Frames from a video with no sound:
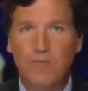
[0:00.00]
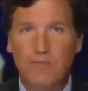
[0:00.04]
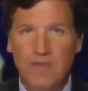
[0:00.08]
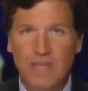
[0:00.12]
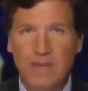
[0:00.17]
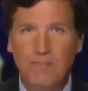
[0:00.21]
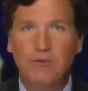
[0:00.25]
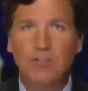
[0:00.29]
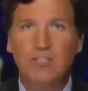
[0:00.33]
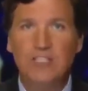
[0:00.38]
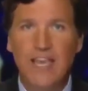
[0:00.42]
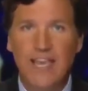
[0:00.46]
the
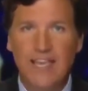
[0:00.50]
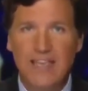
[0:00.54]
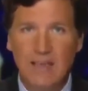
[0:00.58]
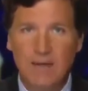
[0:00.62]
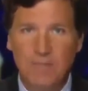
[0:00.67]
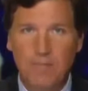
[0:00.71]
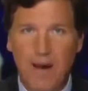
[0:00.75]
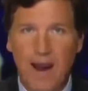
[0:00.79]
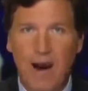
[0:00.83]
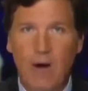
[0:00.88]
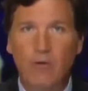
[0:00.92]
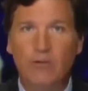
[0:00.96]
people
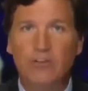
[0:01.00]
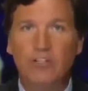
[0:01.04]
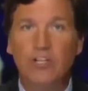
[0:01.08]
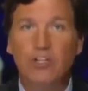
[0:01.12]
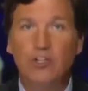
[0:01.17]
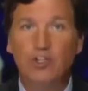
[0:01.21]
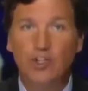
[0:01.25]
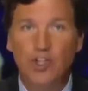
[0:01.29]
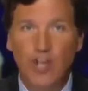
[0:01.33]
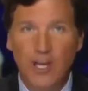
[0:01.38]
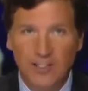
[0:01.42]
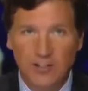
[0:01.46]
taking power
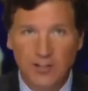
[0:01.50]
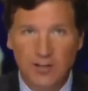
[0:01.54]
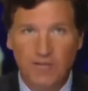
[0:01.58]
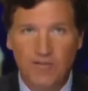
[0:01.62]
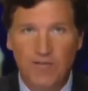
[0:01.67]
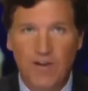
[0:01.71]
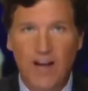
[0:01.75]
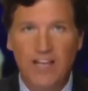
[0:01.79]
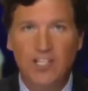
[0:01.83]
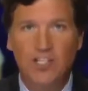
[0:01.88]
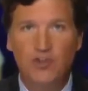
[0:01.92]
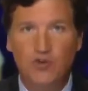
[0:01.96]
to
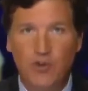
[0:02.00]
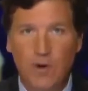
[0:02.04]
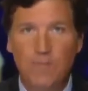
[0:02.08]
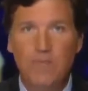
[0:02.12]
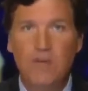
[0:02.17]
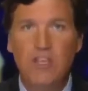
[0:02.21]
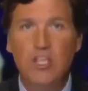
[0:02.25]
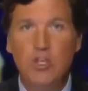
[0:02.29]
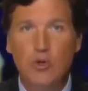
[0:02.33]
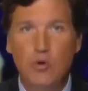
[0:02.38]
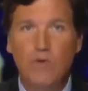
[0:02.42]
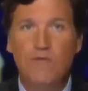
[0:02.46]
justify
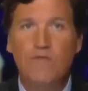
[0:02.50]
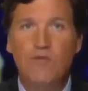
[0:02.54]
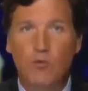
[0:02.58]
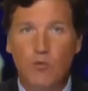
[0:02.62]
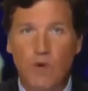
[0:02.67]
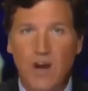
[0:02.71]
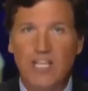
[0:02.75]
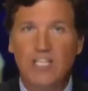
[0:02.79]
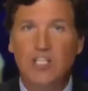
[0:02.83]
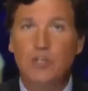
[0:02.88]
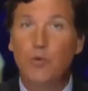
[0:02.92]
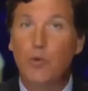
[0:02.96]
stripping you of the
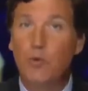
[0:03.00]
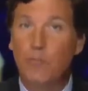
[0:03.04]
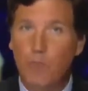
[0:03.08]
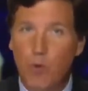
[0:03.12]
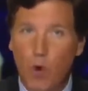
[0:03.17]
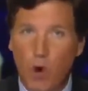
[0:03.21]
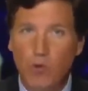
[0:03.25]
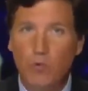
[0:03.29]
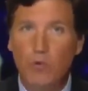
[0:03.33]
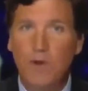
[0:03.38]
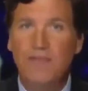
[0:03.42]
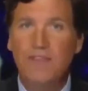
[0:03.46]
rights you were
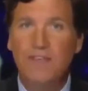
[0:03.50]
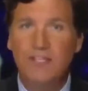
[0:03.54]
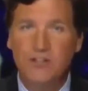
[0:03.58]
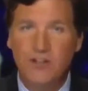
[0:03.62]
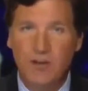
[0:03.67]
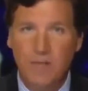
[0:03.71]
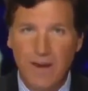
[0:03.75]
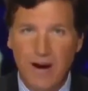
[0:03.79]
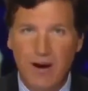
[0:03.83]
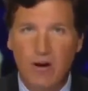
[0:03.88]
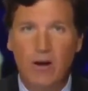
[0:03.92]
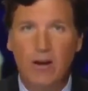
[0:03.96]
born with
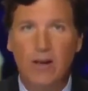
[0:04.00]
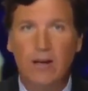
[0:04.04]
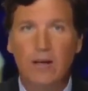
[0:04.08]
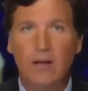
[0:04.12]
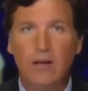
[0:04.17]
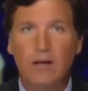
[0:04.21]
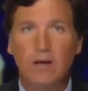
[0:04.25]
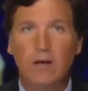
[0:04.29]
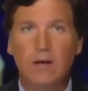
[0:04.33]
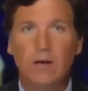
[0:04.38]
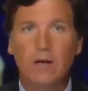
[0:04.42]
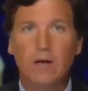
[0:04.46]
as an American.